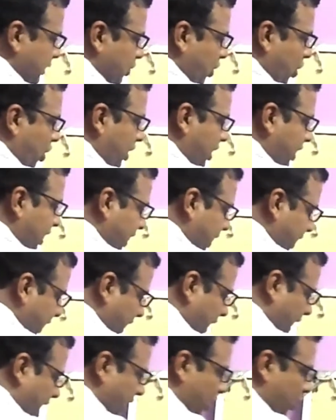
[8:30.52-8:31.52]
or
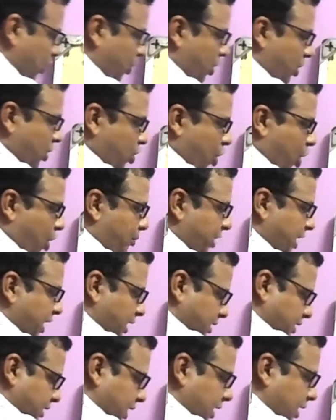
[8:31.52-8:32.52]
critical load
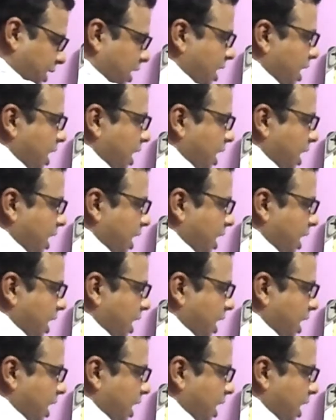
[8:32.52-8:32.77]
combination.